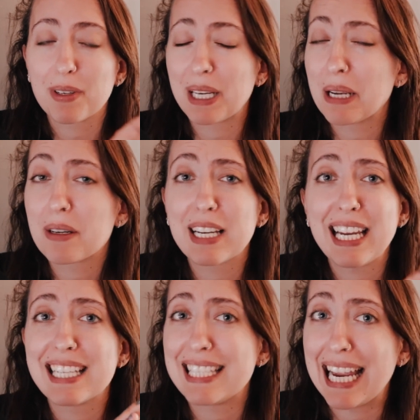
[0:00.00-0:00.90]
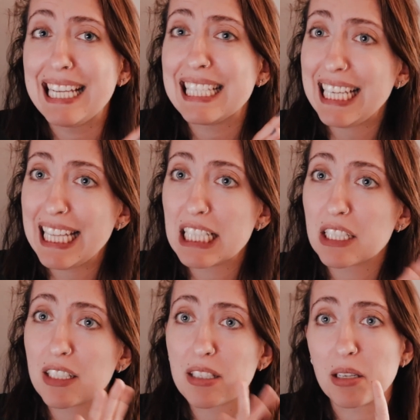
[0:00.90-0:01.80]
particularly a saint
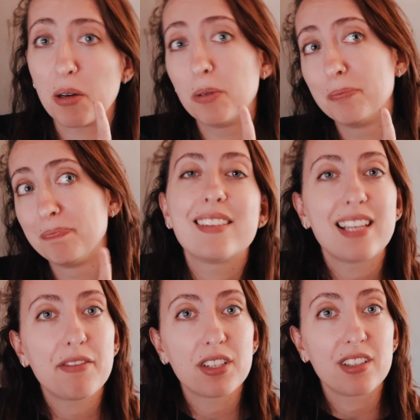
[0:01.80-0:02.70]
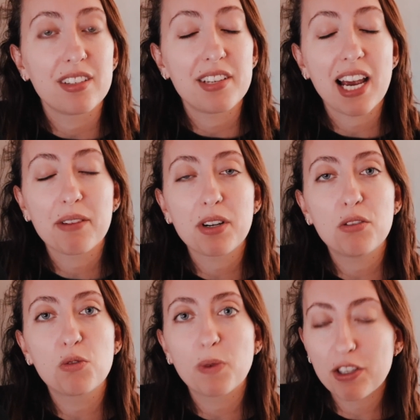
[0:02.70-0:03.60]
either, so. Seven,
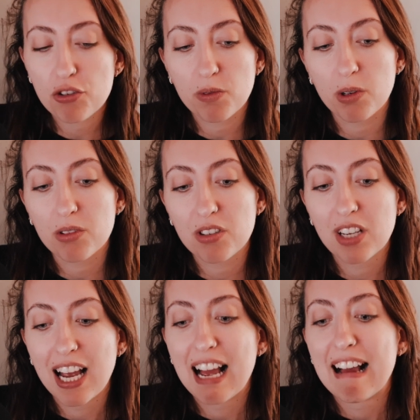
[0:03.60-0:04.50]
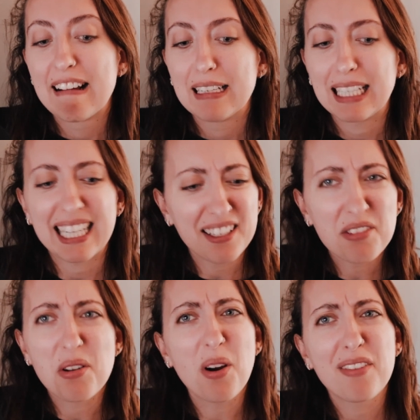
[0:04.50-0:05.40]
tarot rituals. I
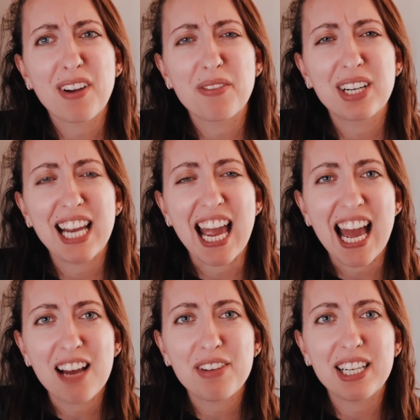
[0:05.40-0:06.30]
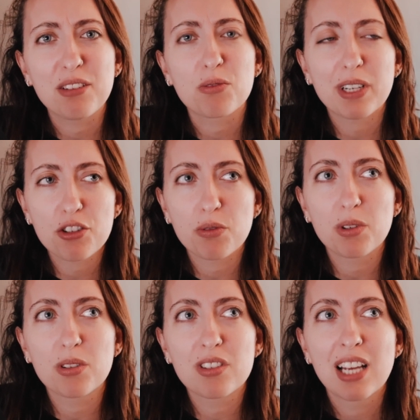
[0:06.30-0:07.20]
don't know if I really have any
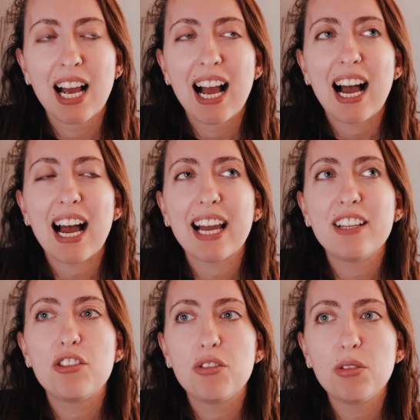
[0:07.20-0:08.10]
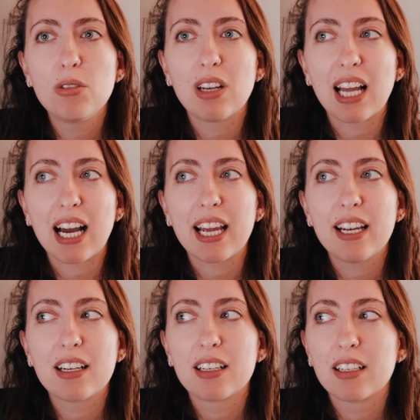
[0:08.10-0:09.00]
rituals. I do
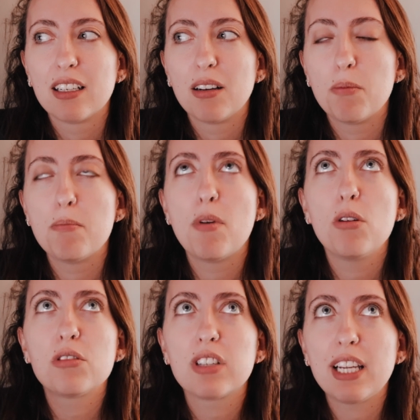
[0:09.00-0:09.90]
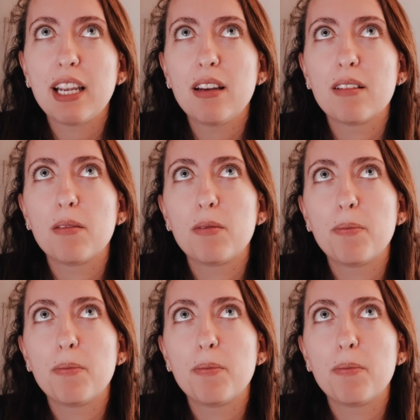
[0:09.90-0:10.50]
like mostly,